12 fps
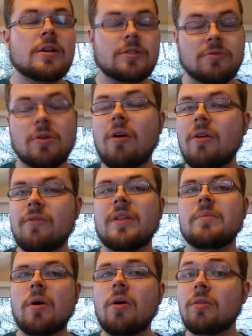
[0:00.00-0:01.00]
So it's hard for
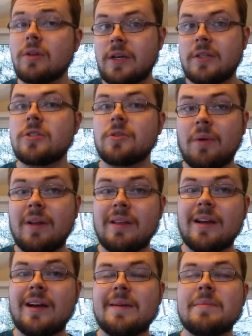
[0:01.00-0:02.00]
them all to get screen
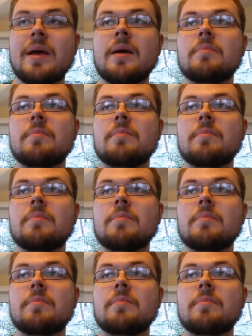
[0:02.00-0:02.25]
time.